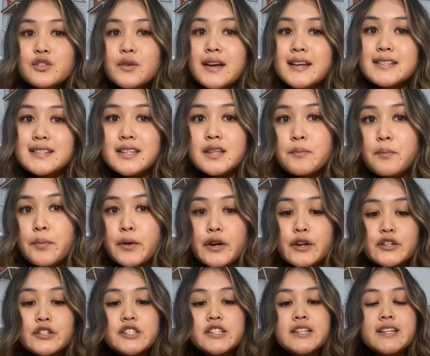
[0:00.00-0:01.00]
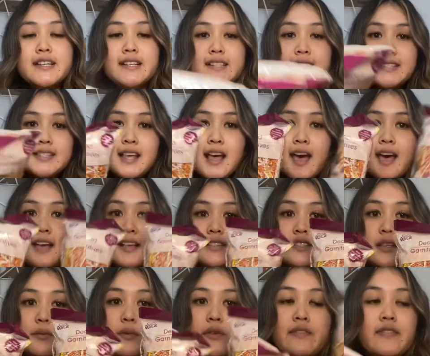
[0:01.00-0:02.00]
I did purchase
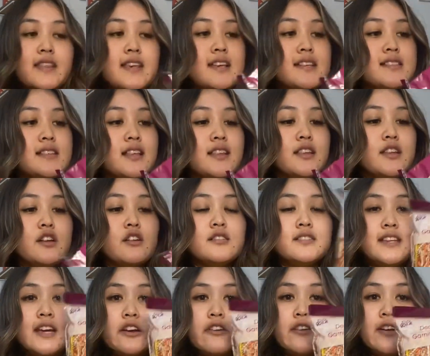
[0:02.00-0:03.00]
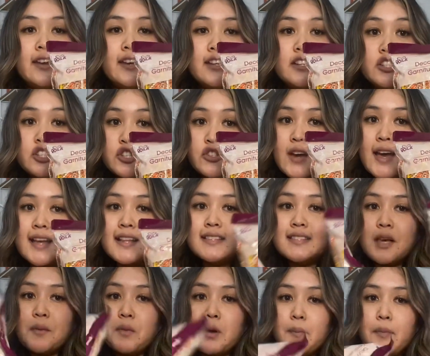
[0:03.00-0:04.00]
some of these little decorated shreds
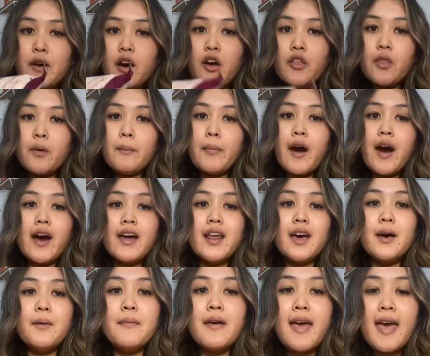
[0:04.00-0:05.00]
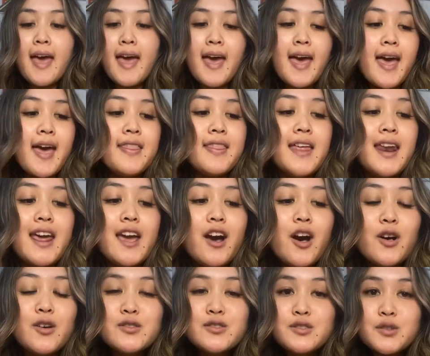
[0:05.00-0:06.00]
I'm going to put on the bottom. And then I
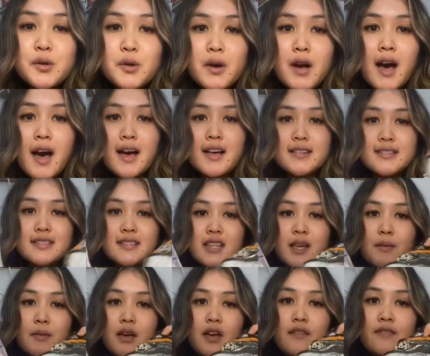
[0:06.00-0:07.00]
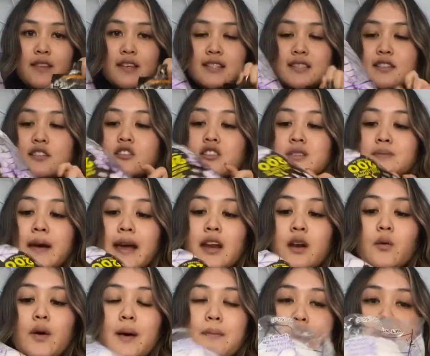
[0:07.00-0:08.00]
also got some of these little spider
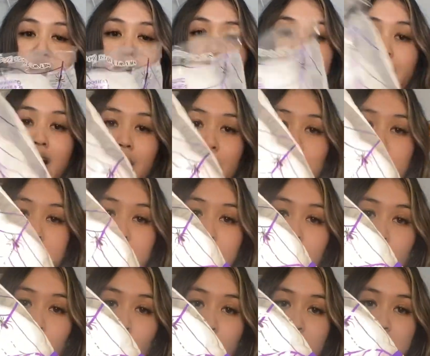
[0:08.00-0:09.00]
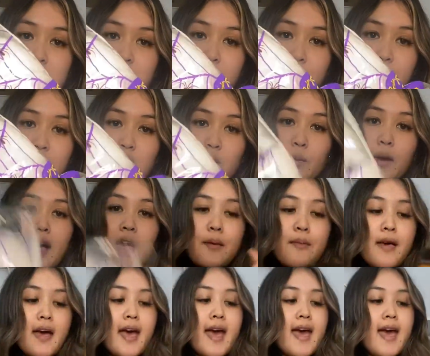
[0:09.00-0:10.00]
webs. So I got a plain white spider web,
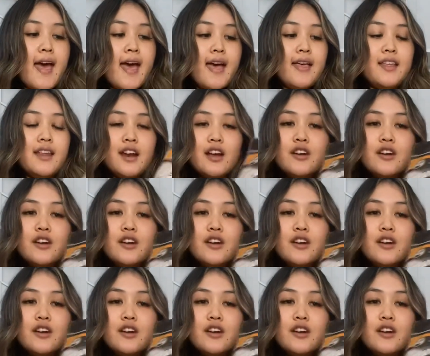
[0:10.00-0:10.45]
and then I